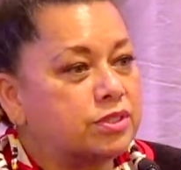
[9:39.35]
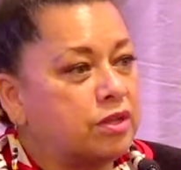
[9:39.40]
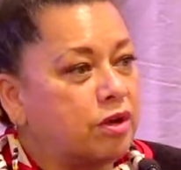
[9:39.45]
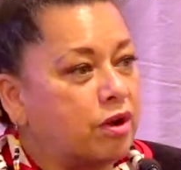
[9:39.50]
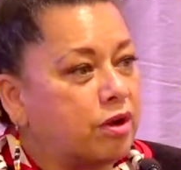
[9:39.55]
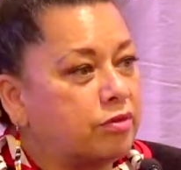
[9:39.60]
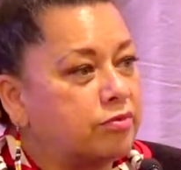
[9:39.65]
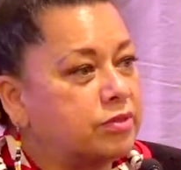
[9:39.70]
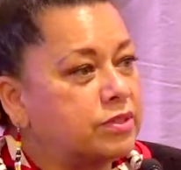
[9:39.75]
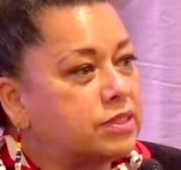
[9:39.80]
the
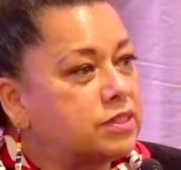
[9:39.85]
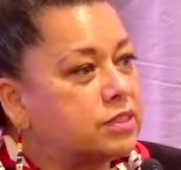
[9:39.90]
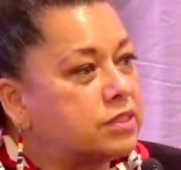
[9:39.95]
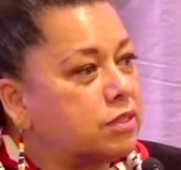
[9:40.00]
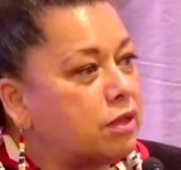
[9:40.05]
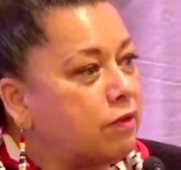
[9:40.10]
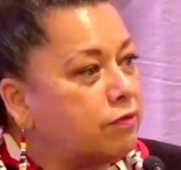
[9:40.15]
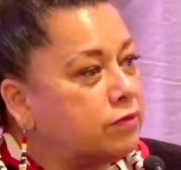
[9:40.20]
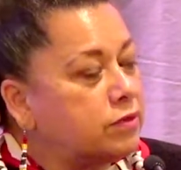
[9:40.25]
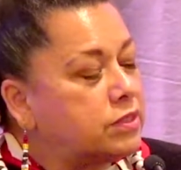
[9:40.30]
hardwoods, the
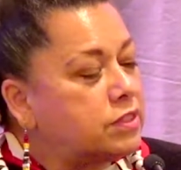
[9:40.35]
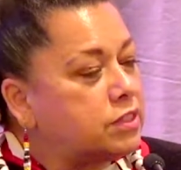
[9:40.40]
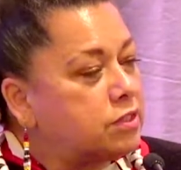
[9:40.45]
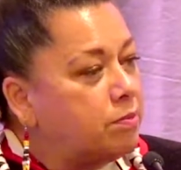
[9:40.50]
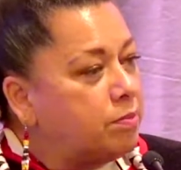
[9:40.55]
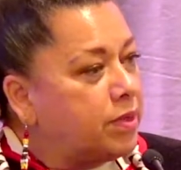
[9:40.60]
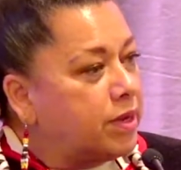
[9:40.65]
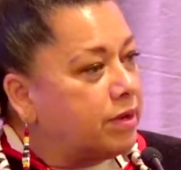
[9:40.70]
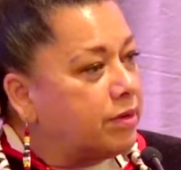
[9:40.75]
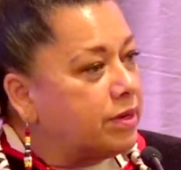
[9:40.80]
softwoods, the
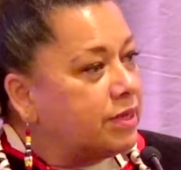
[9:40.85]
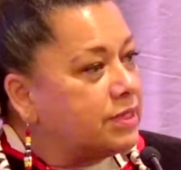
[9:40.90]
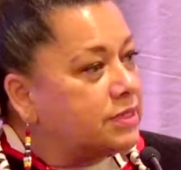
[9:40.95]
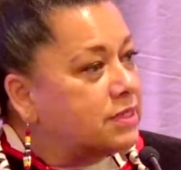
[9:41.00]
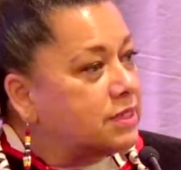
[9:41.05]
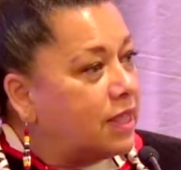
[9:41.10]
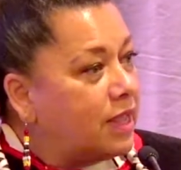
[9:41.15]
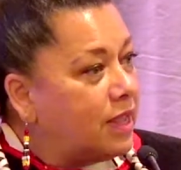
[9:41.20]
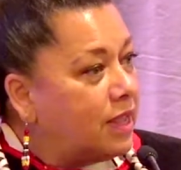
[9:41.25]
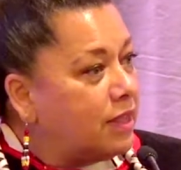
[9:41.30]
berries,
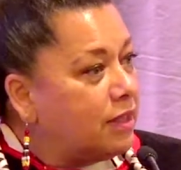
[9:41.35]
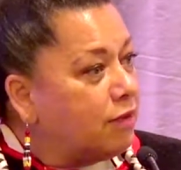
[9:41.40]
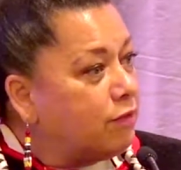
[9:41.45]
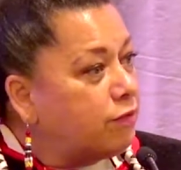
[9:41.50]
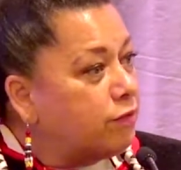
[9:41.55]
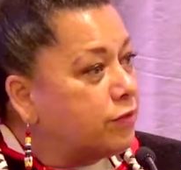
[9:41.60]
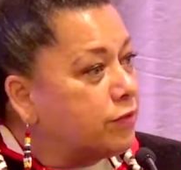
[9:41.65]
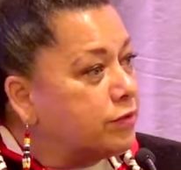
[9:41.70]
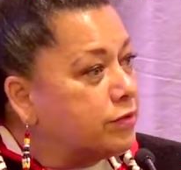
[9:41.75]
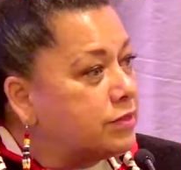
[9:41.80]
the hanging
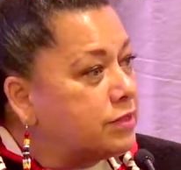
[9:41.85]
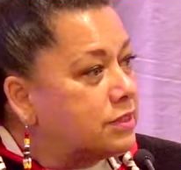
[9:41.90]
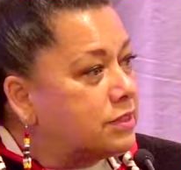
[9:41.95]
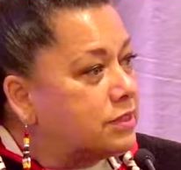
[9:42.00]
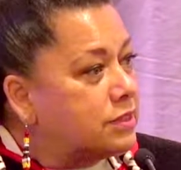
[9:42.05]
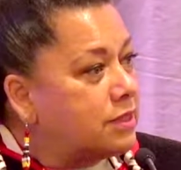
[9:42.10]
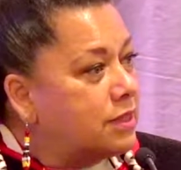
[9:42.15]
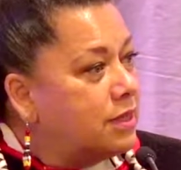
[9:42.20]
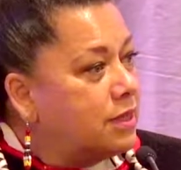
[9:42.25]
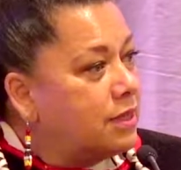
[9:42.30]

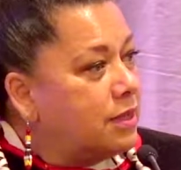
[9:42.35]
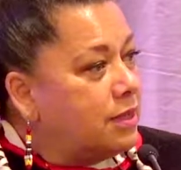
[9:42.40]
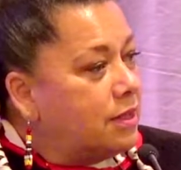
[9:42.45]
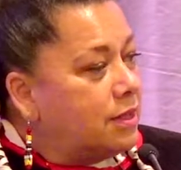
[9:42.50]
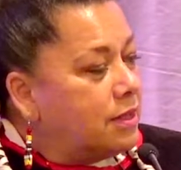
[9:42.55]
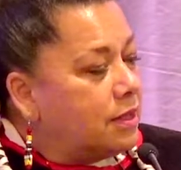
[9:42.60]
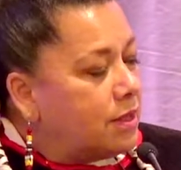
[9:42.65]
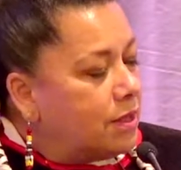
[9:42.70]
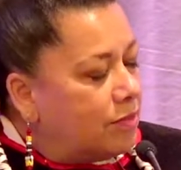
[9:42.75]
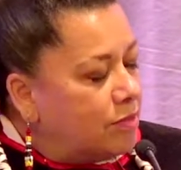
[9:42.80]
fruits,
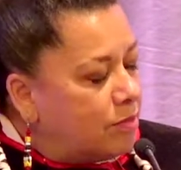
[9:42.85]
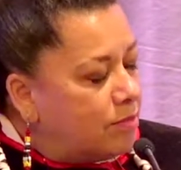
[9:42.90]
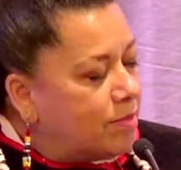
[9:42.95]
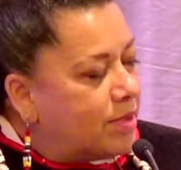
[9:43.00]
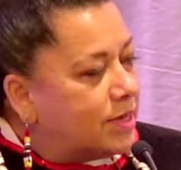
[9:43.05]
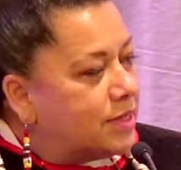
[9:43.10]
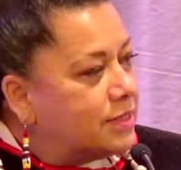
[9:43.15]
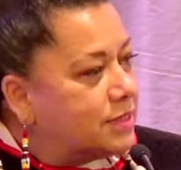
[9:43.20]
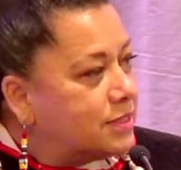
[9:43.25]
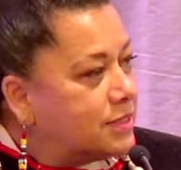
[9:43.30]
and the
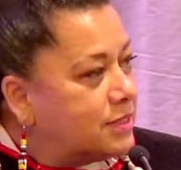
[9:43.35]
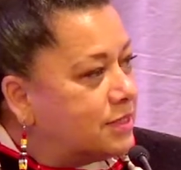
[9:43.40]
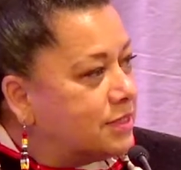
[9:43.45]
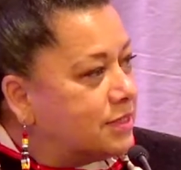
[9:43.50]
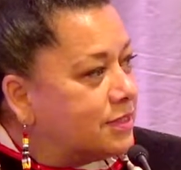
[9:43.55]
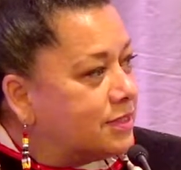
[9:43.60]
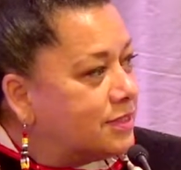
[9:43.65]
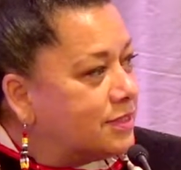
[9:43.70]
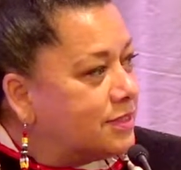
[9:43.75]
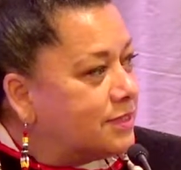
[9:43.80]

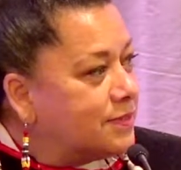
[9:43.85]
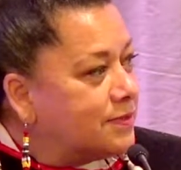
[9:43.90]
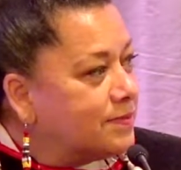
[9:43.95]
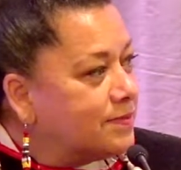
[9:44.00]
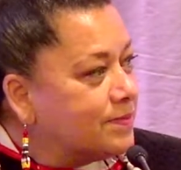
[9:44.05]
medicines.